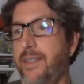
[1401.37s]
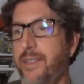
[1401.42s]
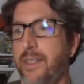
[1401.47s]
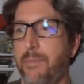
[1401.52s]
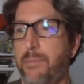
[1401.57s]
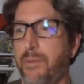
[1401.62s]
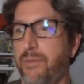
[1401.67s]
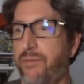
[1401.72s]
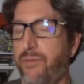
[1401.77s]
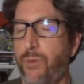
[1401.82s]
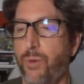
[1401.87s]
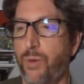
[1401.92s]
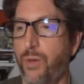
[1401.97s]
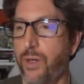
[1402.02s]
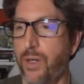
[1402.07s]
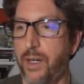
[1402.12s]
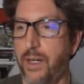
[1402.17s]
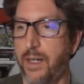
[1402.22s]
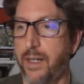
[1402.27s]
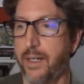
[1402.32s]
Is it
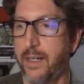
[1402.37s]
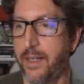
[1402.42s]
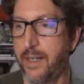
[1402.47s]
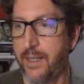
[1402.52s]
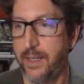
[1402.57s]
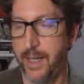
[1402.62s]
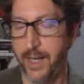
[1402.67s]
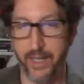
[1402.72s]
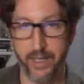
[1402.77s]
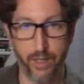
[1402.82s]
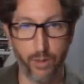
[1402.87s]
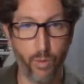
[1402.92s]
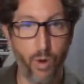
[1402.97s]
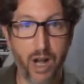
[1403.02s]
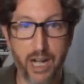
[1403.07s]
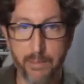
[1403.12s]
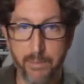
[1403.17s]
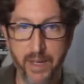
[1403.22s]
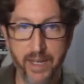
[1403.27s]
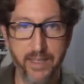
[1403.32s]
before I
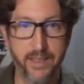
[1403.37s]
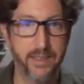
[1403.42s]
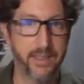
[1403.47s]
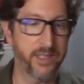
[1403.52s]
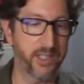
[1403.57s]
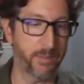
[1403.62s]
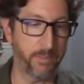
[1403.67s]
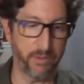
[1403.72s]
don't know, Walkman?